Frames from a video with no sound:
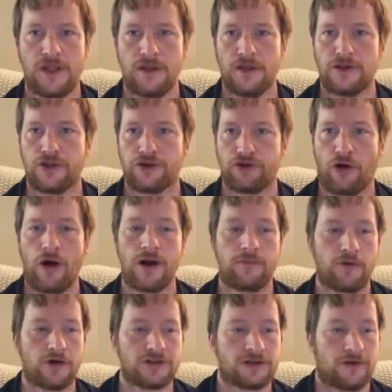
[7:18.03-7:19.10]
drawing
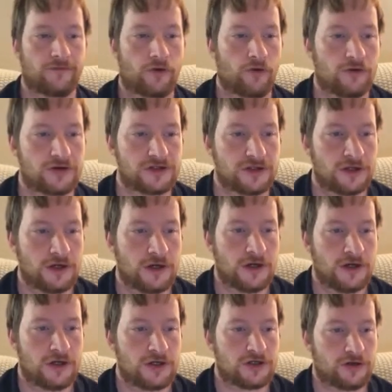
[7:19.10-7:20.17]
was, of course.
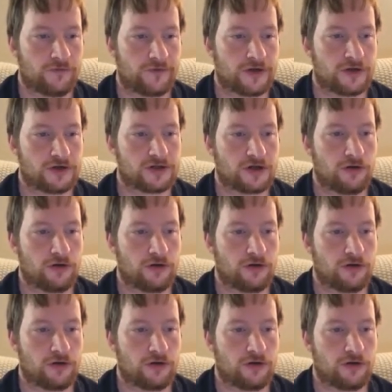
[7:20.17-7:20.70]
So if we just go